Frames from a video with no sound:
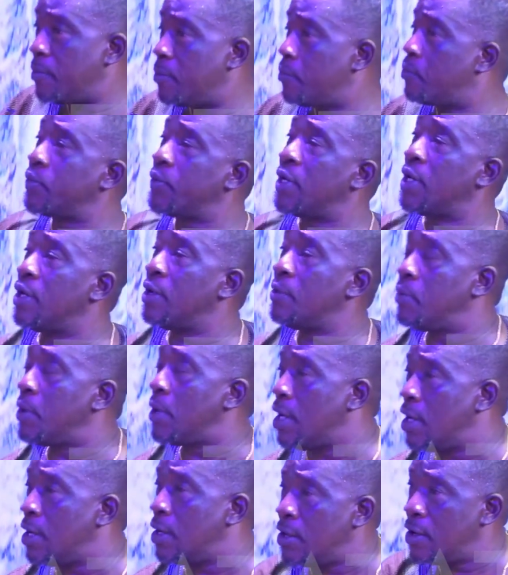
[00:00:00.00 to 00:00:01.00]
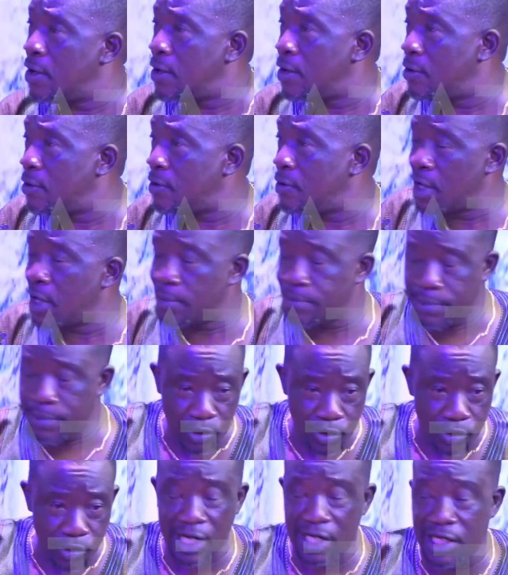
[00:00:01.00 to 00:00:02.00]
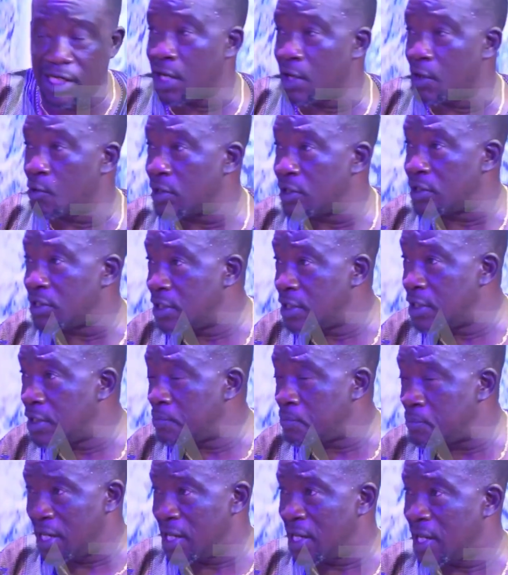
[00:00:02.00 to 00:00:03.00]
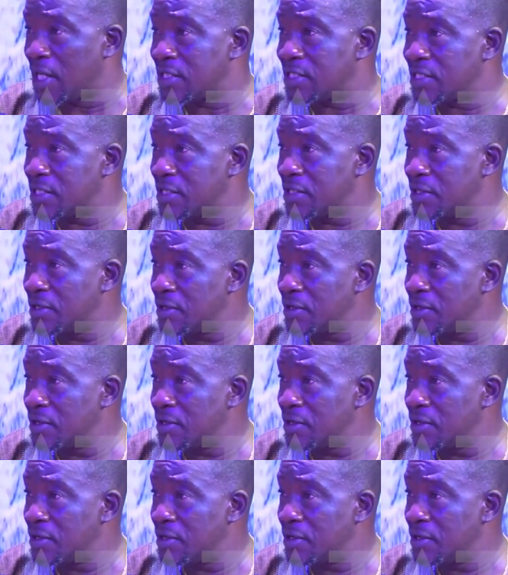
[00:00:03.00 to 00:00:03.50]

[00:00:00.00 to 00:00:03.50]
Let me use that language. Players.